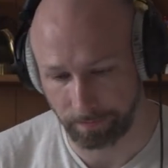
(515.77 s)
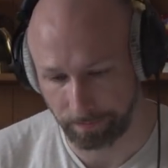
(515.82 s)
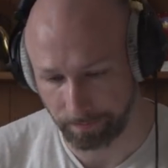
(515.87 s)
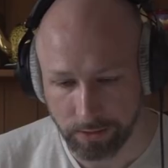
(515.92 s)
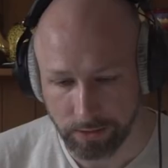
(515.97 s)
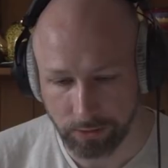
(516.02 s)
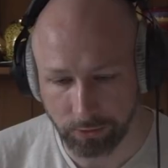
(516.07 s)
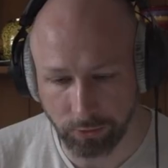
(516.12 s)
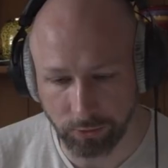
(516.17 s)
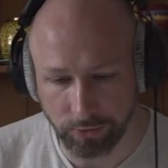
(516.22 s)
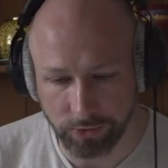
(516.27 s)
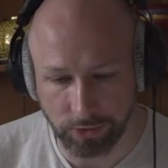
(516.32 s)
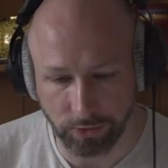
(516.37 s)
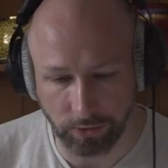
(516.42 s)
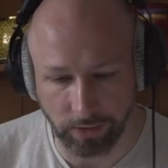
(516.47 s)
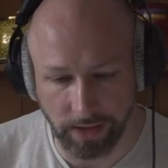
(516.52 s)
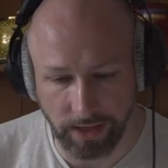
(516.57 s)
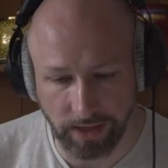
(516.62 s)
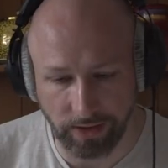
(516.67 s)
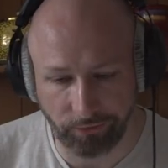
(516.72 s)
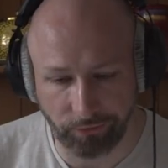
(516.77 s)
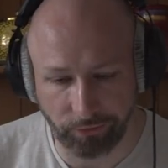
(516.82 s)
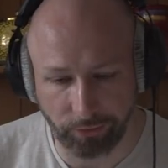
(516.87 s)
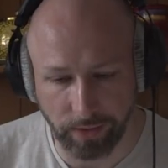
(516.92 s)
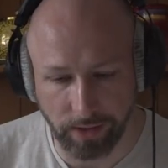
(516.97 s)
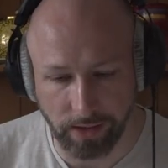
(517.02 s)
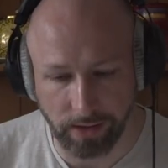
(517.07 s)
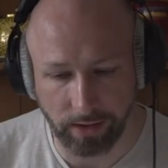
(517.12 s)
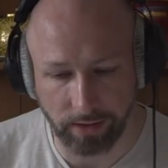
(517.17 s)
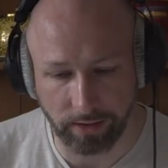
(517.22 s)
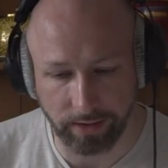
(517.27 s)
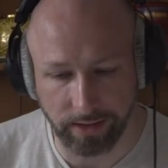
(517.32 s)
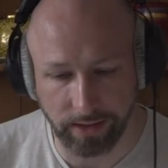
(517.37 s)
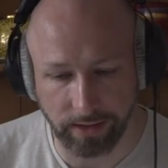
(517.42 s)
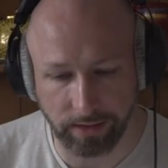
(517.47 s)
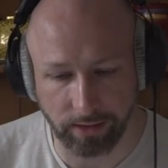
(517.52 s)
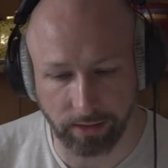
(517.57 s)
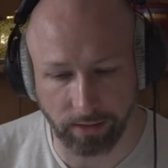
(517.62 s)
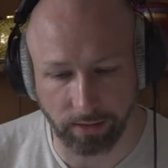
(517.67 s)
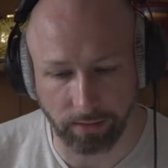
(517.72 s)
So cool, so if we are
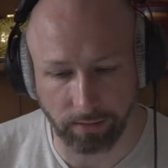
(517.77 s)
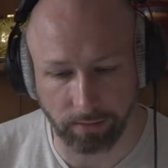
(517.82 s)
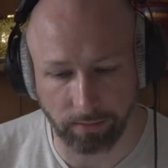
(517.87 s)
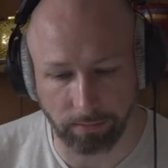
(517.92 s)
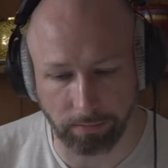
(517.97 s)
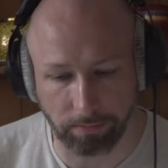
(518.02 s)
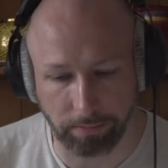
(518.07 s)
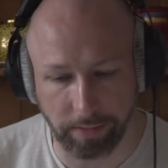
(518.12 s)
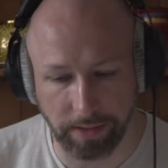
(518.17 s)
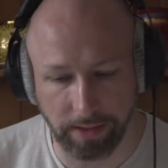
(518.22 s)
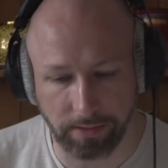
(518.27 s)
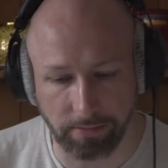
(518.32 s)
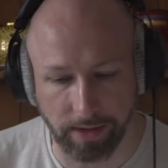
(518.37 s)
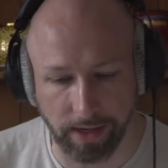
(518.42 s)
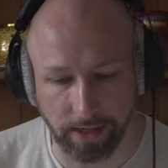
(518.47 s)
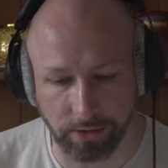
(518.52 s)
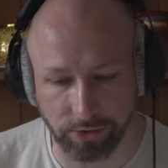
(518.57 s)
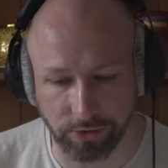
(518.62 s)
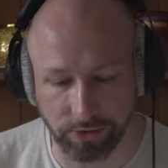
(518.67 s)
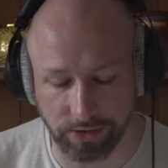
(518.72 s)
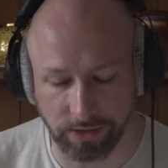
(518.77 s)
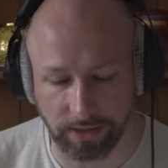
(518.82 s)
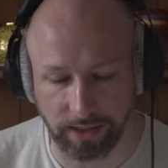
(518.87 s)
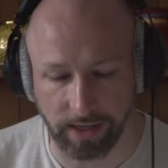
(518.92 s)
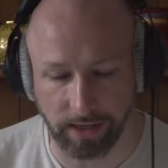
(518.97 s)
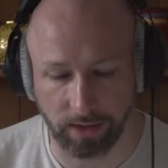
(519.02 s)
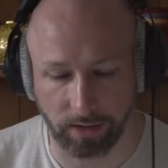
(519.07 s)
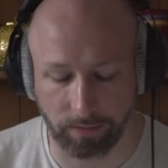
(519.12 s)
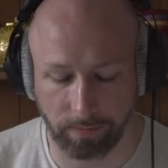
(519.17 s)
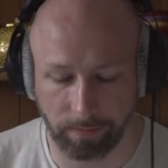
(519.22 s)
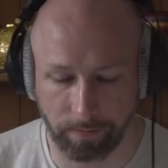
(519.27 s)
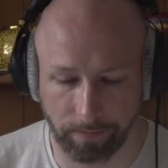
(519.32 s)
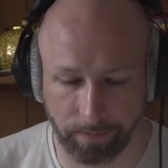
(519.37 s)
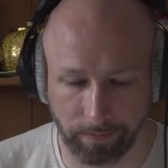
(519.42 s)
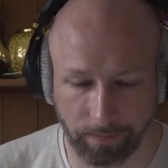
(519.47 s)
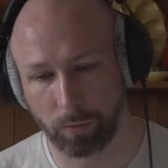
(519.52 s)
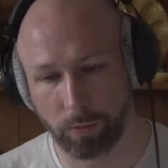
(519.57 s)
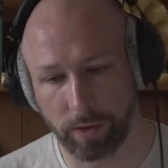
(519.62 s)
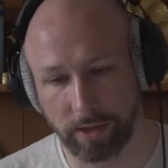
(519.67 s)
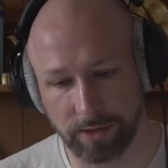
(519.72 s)
in the B major scale,
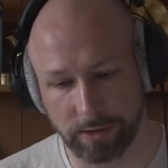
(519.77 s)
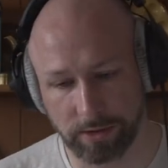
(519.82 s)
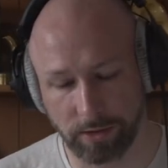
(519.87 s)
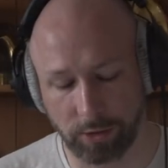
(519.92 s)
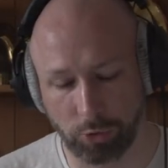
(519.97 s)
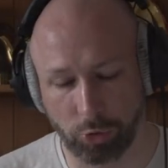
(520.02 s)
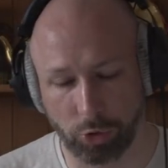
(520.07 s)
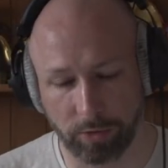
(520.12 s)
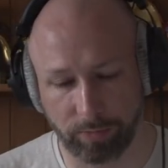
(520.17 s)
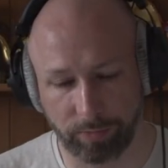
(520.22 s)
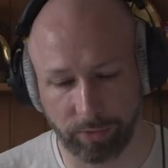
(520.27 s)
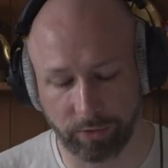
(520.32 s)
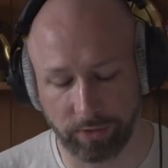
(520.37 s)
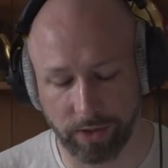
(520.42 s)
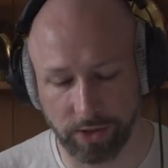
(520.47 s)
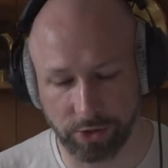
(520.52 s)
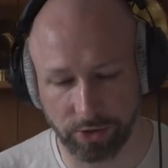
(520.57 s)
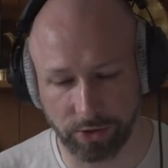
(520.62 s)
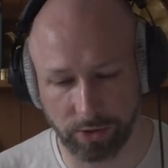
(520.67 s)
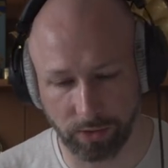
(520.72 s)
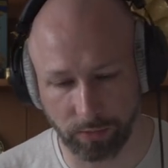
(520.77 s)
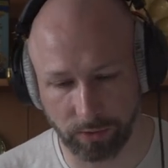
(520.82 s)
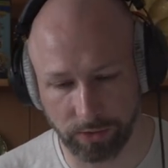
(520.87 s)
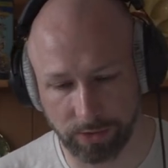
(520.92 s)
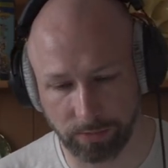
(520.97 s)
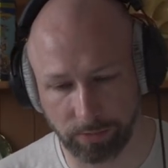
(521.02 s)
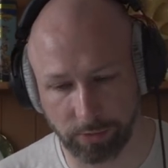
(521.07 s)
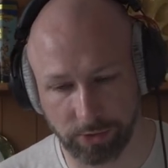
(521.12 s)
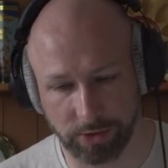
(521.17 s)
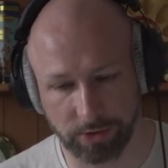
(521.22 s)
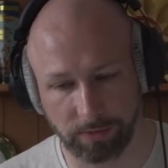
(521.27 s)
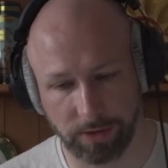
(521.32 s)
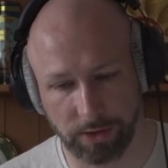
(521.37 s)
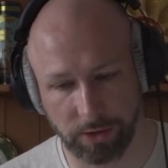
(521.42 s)
what is the chord progression that we're supposed to be